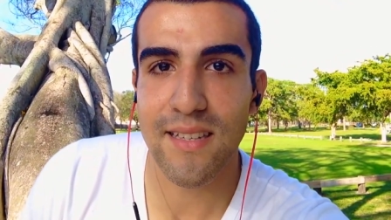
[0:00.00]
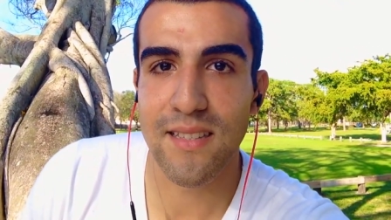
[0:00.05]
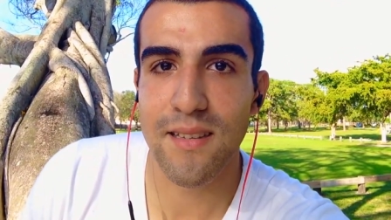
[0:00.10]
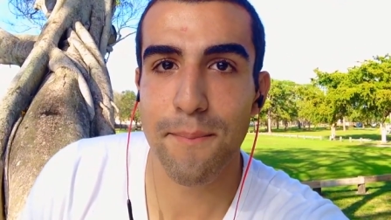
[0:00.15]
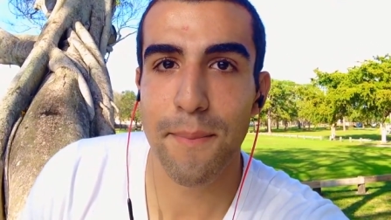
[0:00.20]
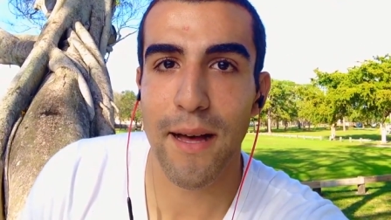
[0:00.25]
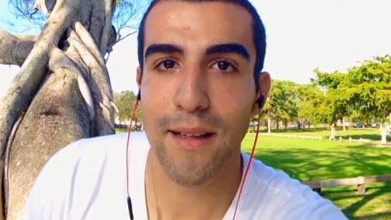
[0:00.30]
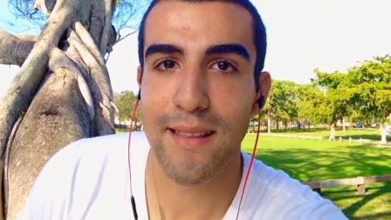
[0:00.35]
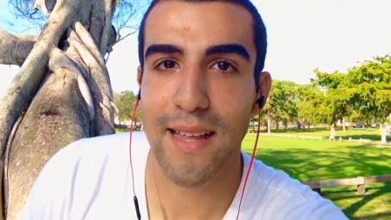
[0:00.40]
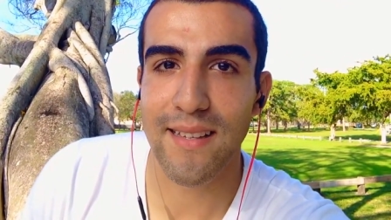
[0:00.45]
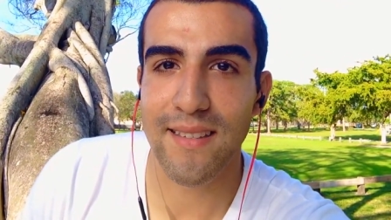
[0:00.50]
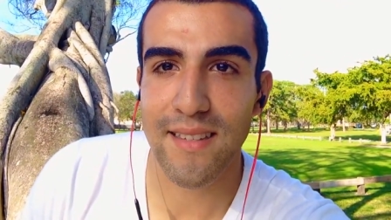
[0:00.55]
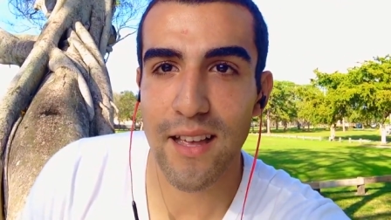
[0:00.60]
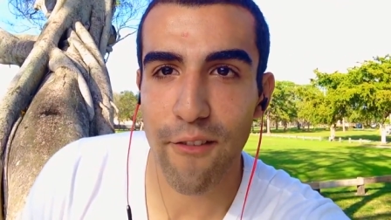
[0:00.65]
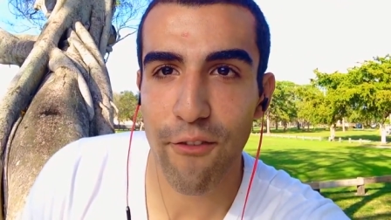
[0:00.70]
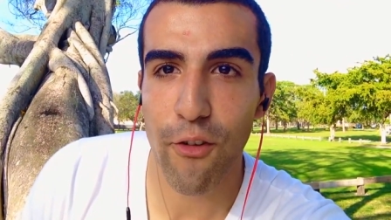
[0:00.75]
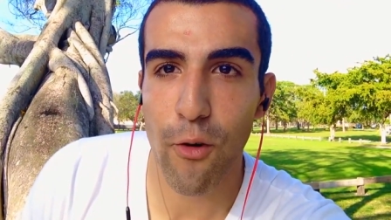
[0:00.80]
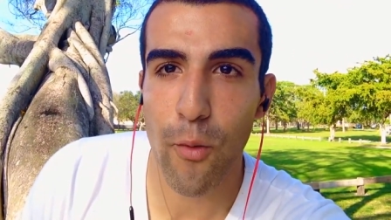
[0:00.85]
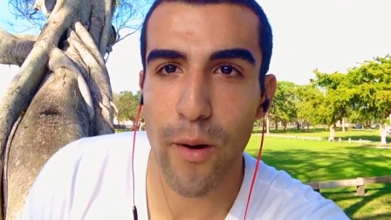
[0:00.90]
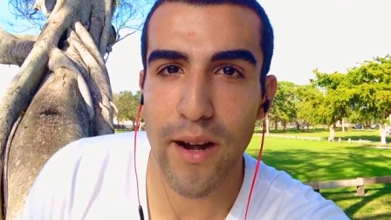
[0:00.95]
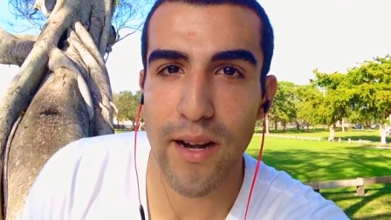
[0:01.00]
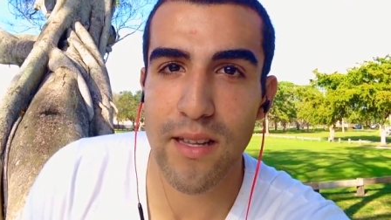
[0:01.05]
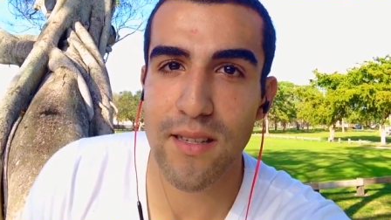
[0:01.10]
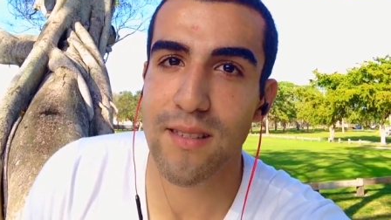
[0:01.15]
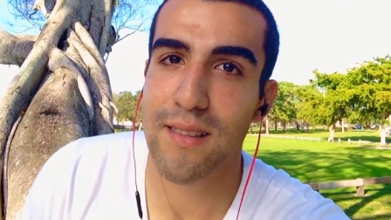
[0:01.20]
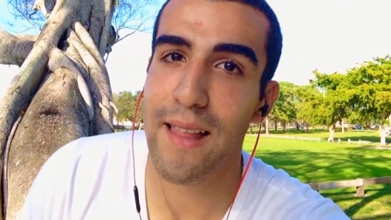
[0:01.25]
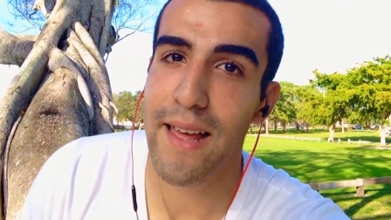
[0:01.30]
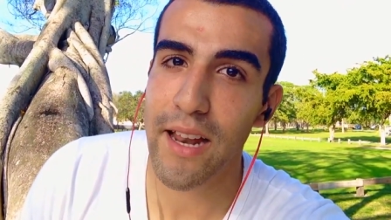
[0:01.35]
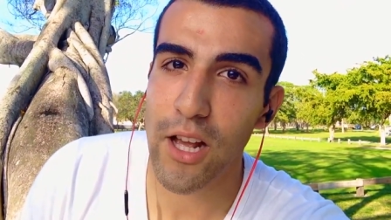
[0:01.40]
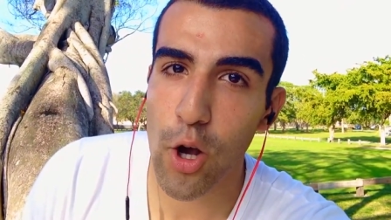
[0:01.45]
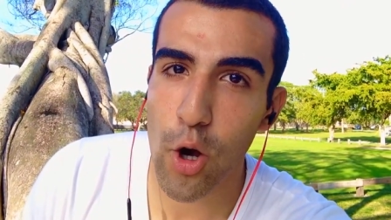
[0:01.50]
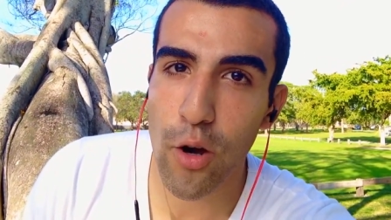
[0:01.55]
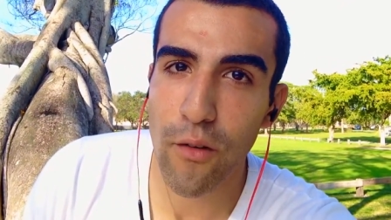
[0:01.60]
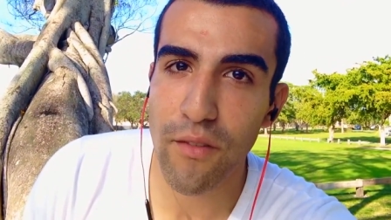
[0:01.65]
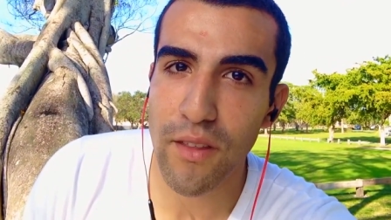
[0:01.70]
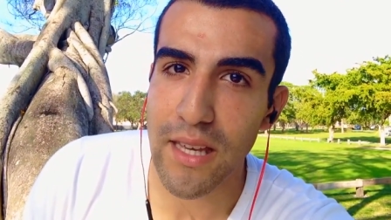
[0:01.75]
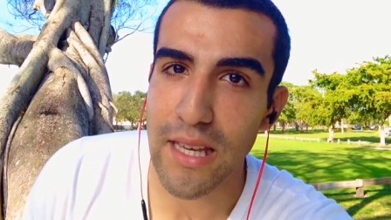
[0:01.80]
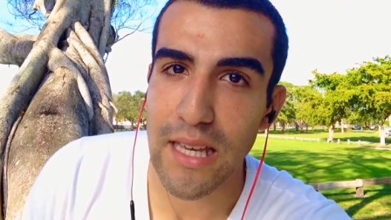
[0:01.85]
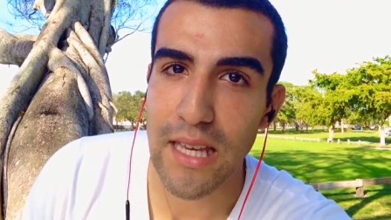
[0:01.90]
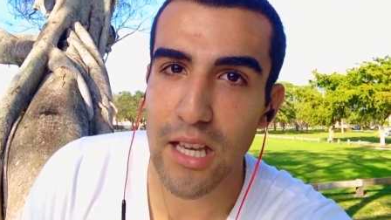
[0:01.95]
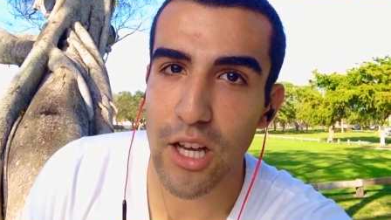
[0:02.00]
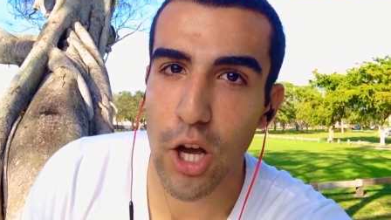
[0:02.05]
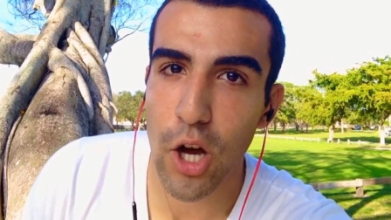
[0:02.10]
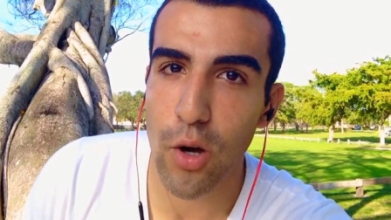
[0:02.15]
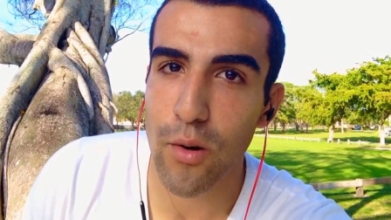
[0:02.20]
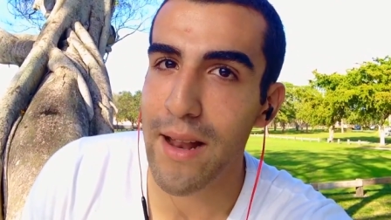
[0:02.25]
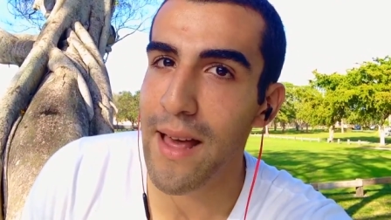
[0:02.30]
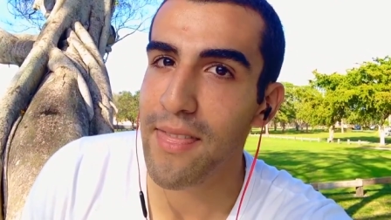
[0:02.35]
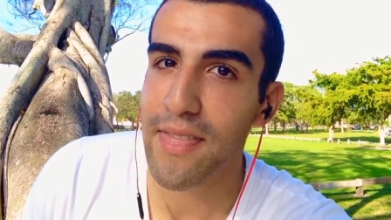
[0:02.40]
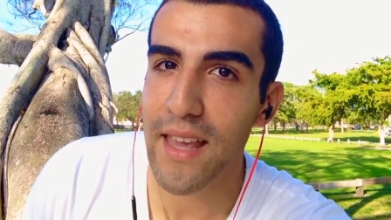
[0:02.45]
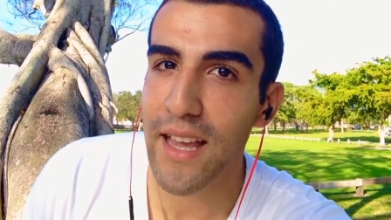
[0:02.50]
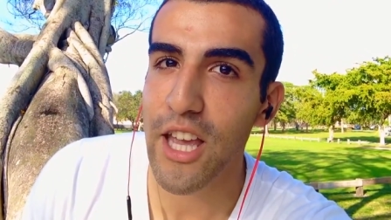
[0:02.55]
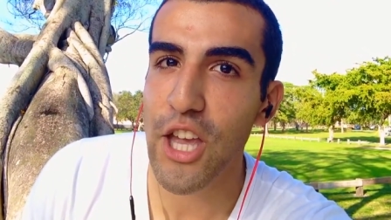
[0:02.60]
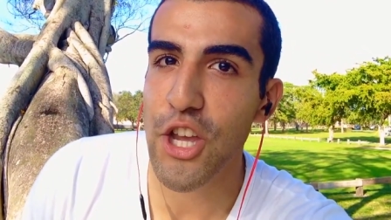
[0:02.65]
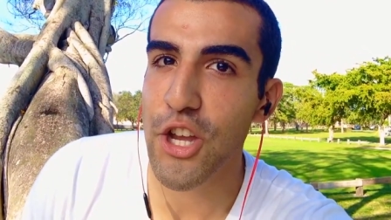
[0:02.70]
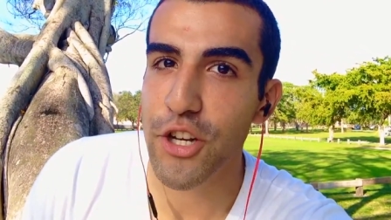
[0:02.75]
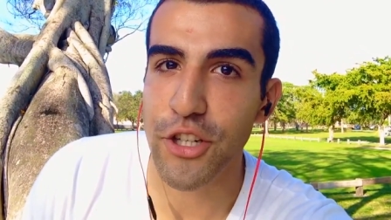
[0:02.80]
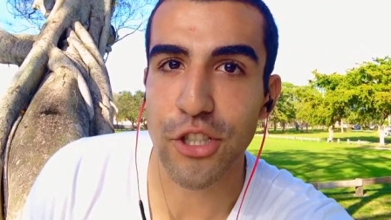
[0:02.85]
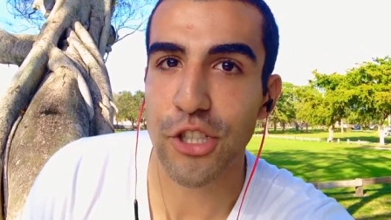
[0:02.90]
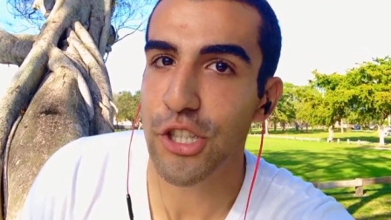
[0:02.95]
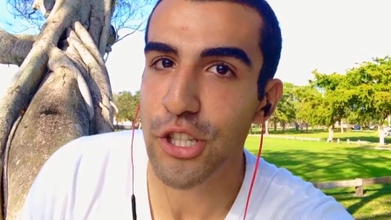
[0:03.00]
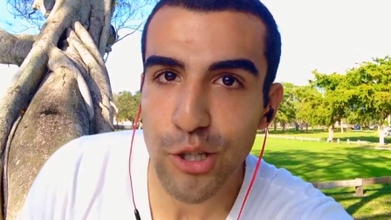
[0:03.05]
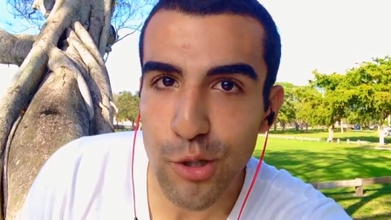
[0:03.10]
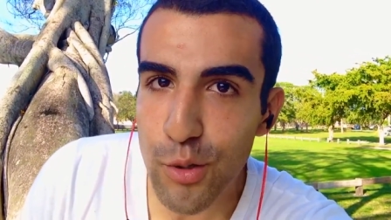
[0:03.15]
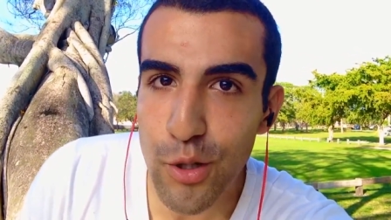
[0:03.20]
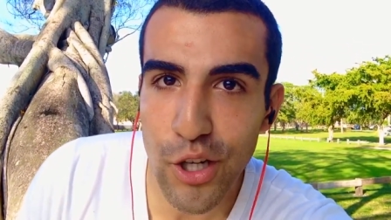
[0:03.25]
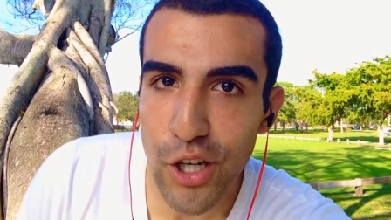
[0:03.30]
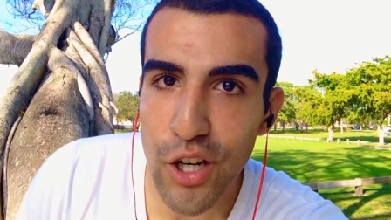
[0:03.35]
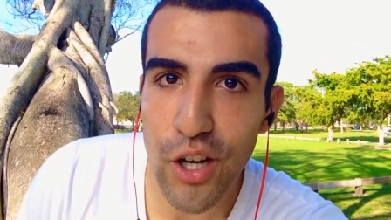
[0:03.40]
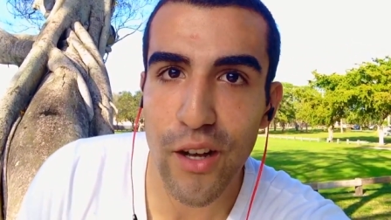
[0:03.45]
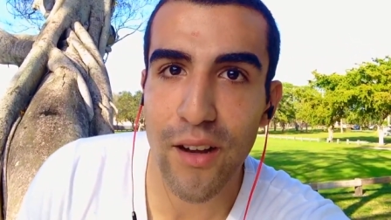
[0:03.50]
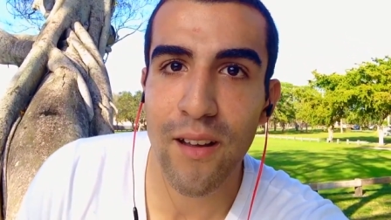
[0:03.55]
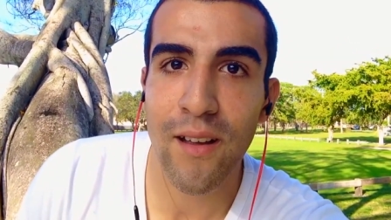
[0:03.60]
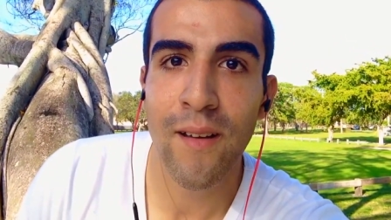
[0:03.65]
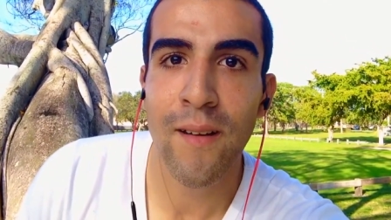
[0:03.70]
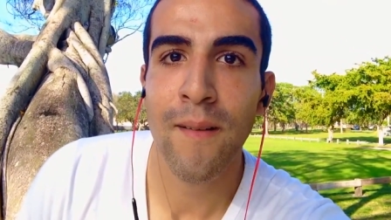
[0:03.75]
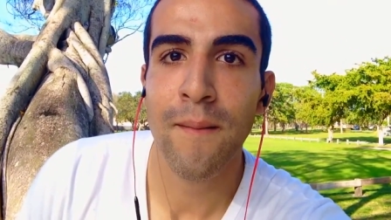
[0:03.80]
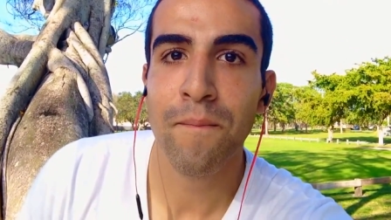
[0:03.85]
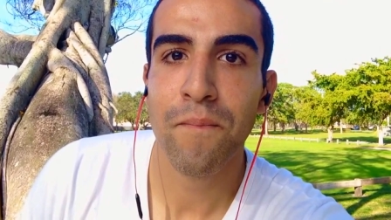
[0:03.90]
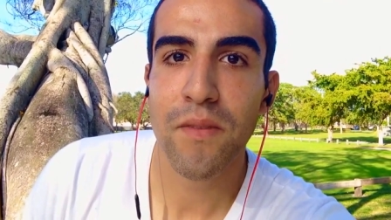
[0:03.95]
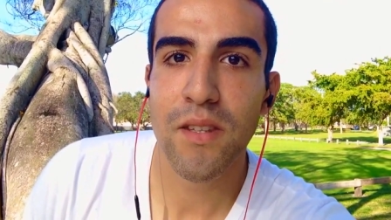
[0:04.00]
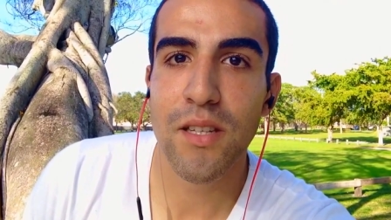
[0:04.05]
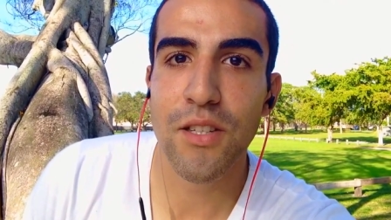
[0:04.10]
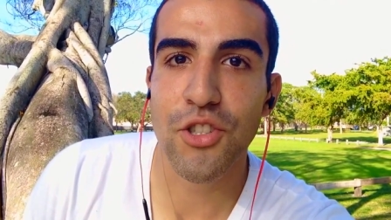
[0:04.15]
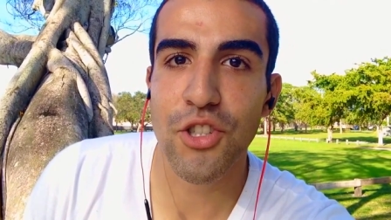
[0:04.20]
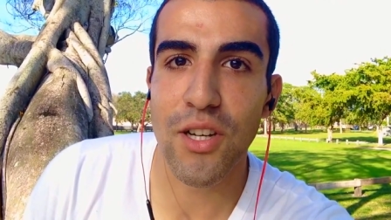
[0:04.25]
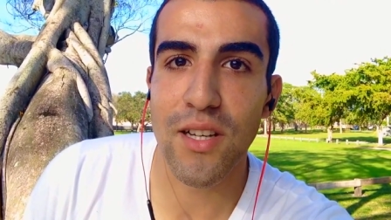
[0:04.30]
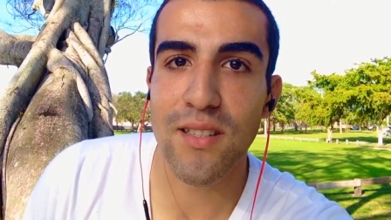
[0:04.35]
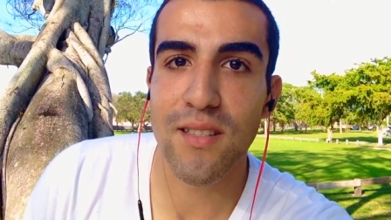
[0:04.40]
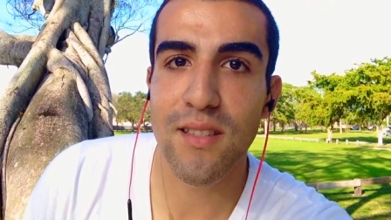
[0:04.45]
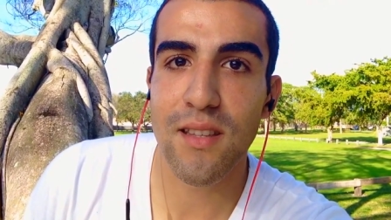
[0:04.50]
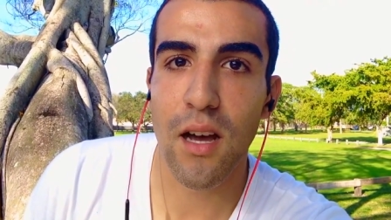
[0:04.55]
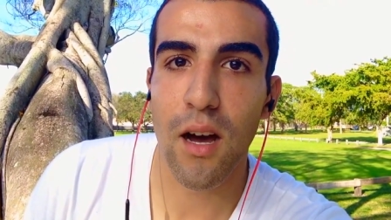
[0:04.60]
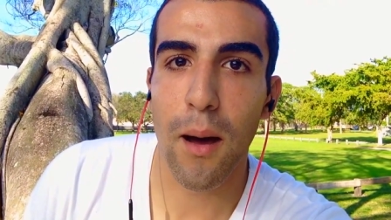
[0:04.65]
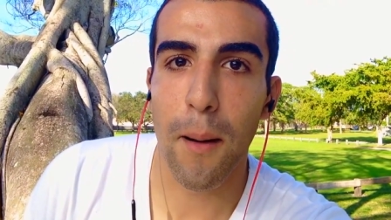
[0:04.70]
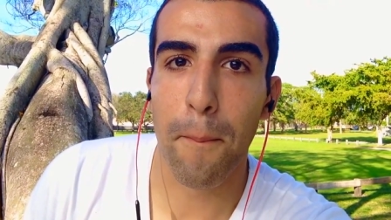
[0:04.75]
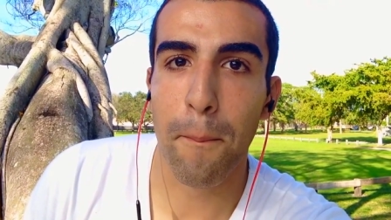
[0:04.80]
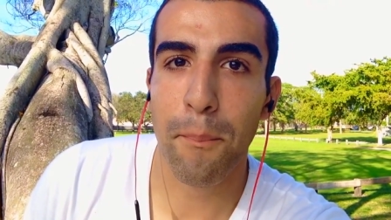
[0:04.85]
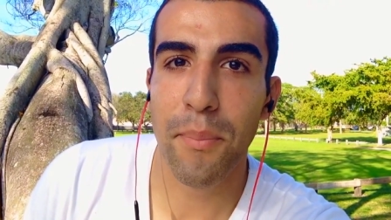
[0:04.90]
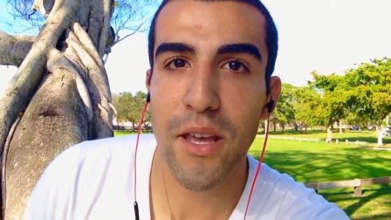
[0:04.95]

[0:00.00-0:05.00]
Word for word: it's about that self awareness, letting go of the ego, not thinking you're too good to just uh,